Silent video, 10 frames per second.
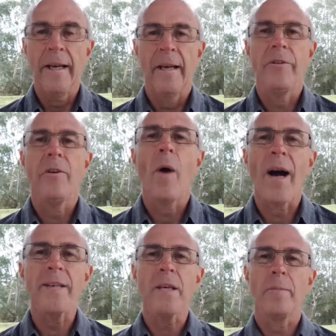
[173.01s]
If you
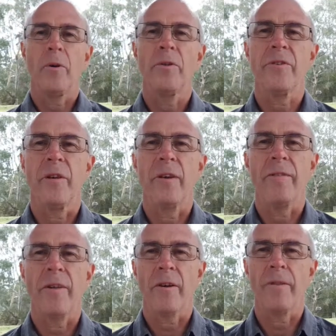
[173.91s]
ask a person
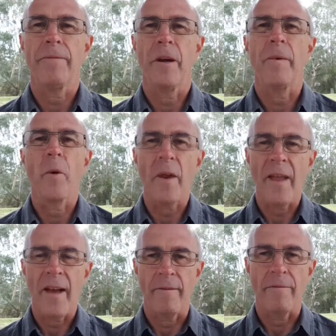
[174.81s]
if they've got a phobia, what do they
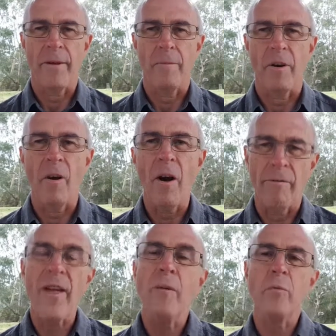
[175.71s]
have a phobia of,
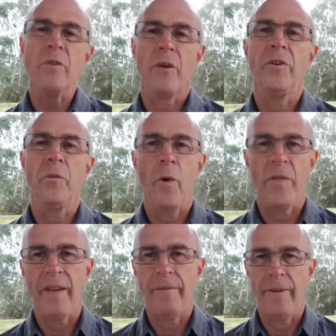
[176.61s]
they will tell you what
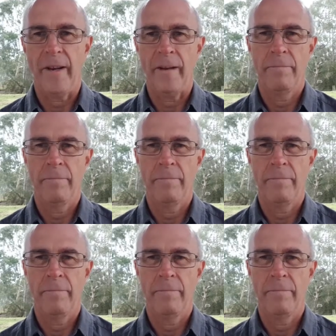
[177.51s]
they fear.